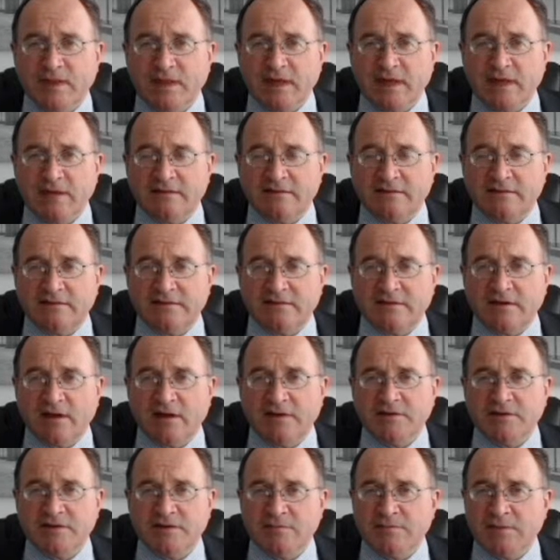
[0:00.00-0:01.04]
It's
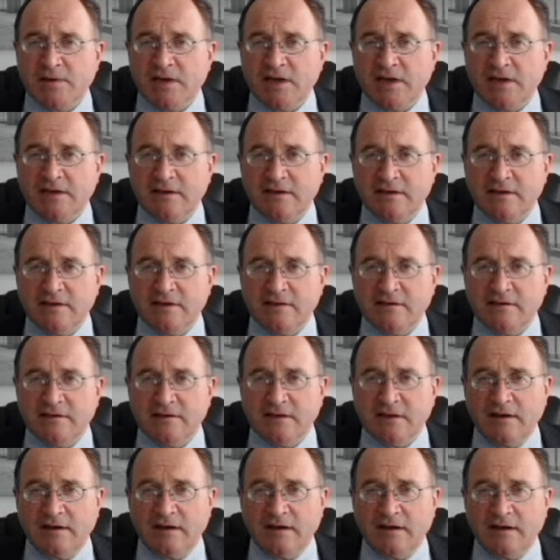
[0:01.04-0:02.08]
going to be
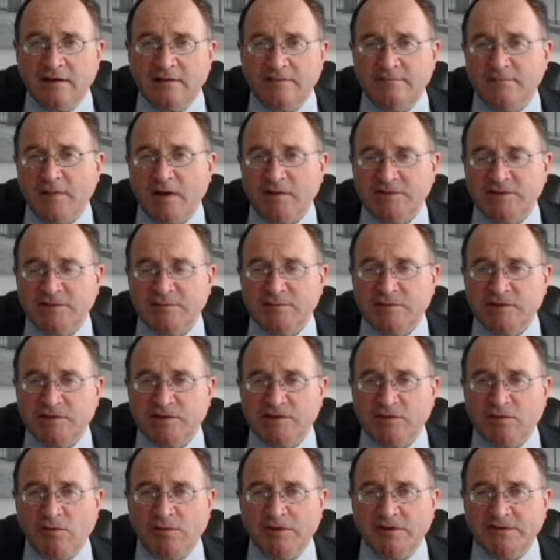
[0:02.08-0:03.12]
multiple
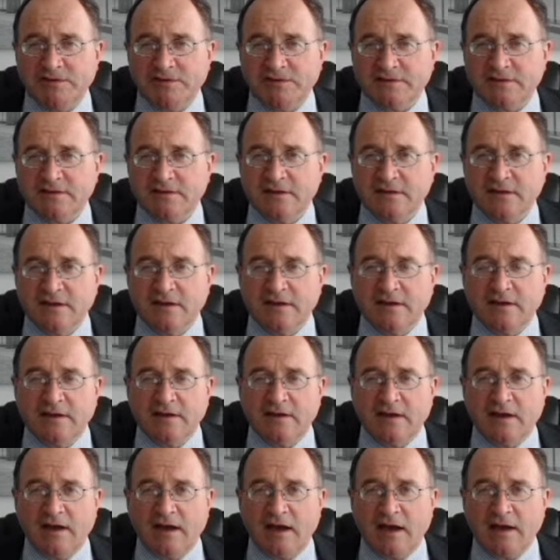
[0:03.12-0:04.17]
choice,
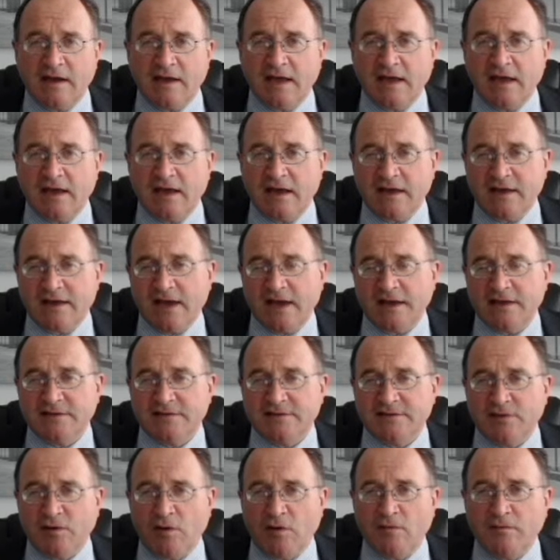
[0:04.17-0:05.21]
a
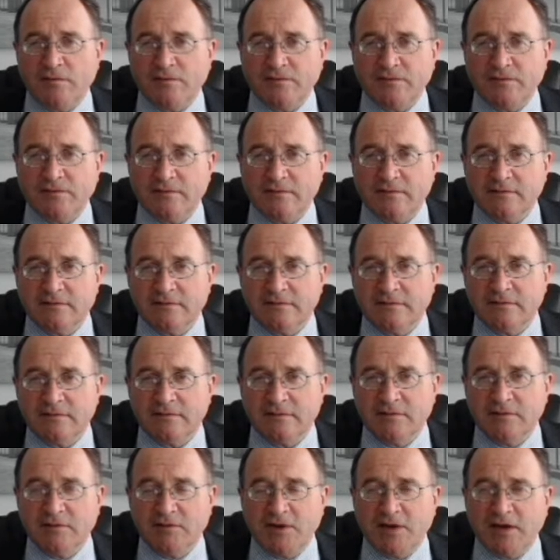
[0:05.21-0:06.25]
case of
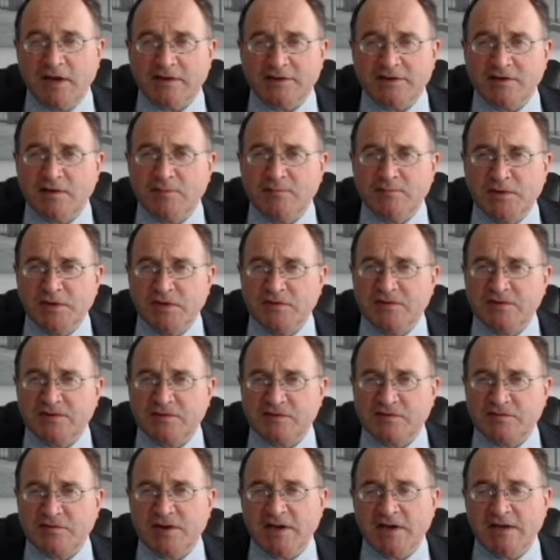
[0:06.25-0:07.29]
looking at a computer
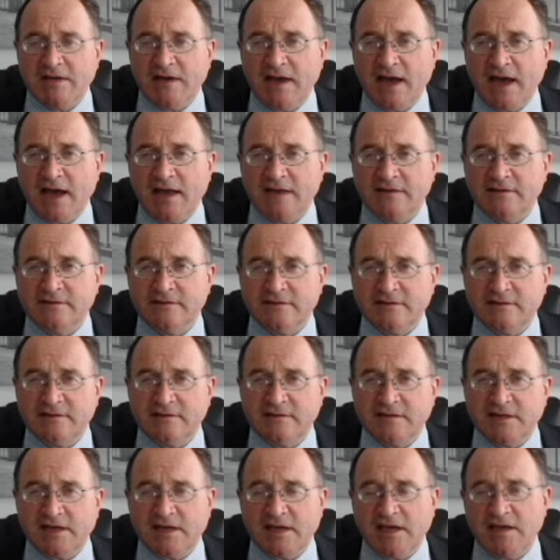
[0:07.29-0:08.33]
screen and
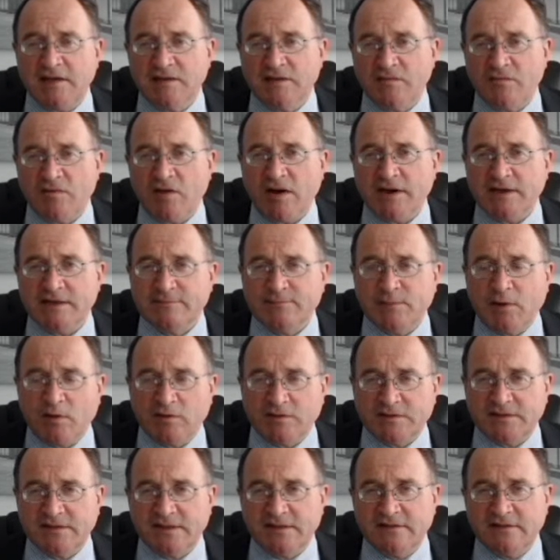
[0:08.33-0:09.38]
ticking the right
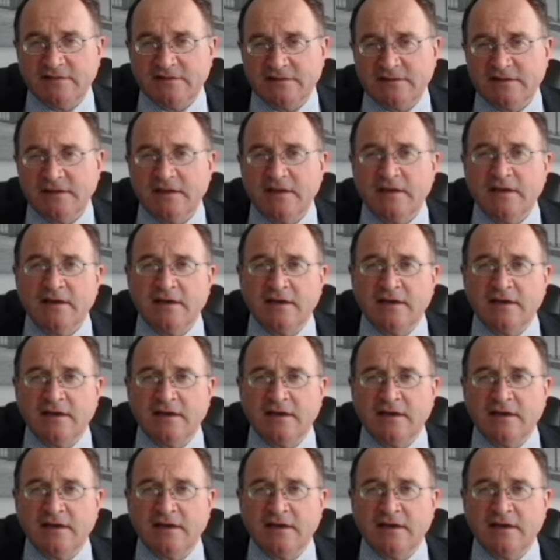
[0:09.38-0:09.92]
boxes,